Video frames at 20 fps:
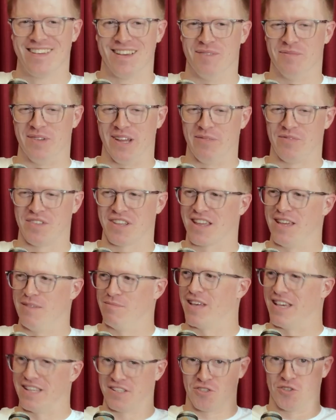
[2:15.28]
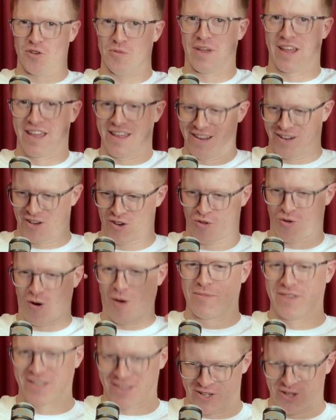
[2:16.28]
I'm going to have to keep like zooming in and
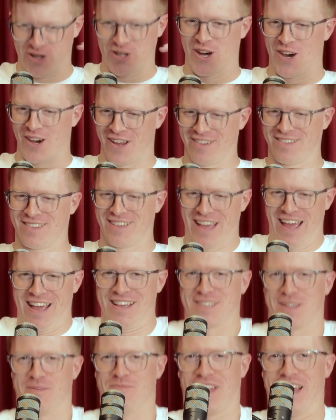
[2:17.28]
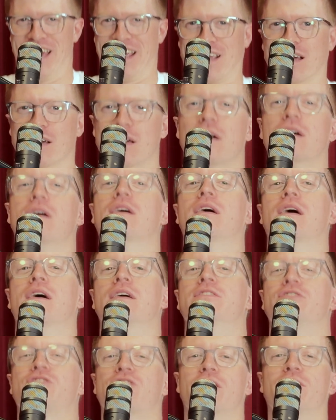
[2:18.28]
cropping the shot as I'm like,
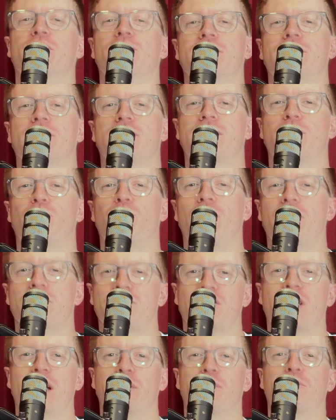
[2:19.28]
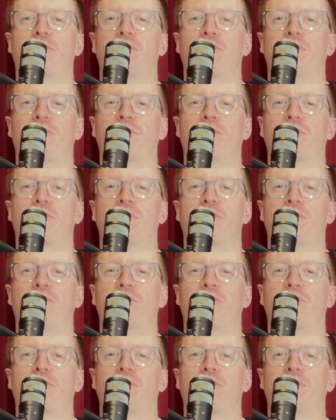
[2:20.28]
so the World Shaper